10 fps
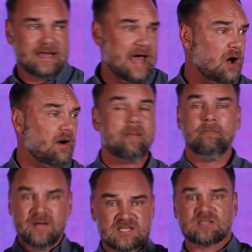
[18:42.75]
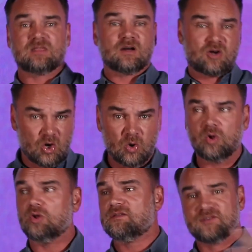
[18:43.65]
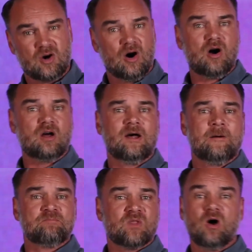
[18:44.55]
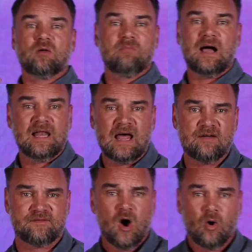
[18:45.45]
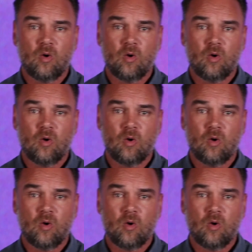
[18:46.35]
Now I missed the call of God on my life.